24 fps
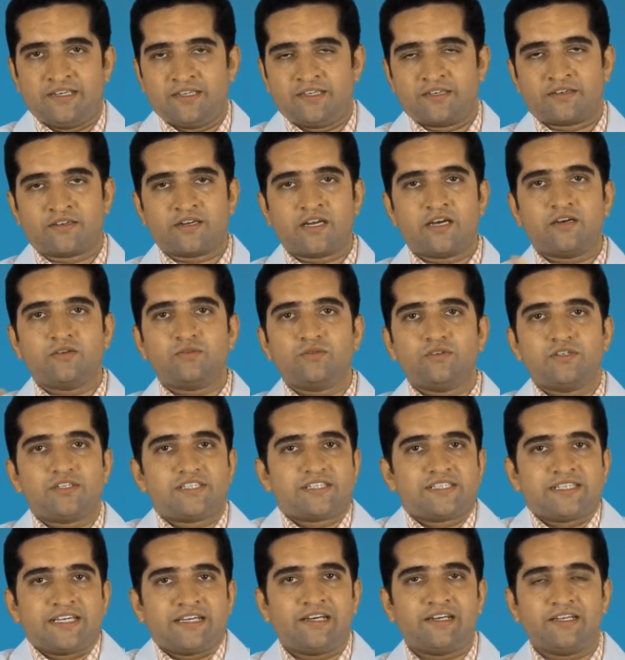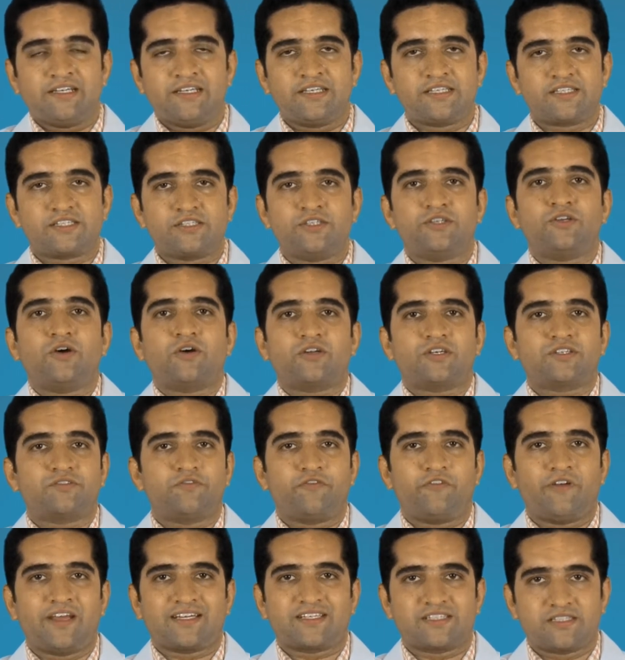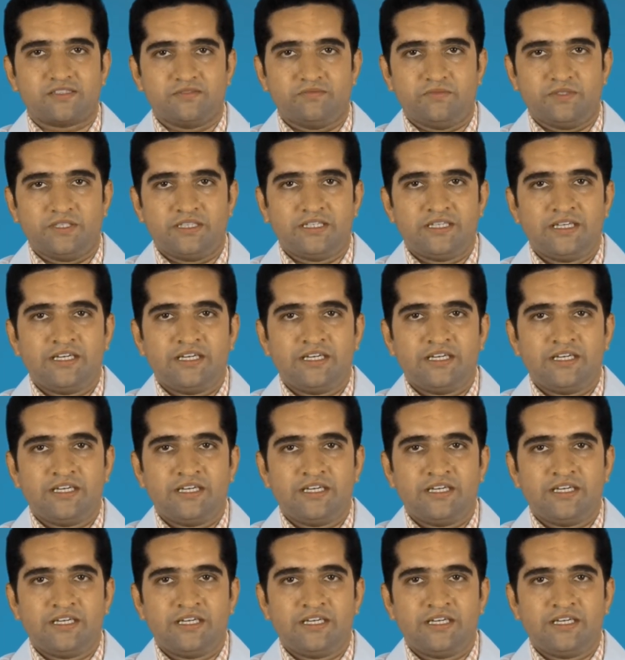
A round cell is not flexible.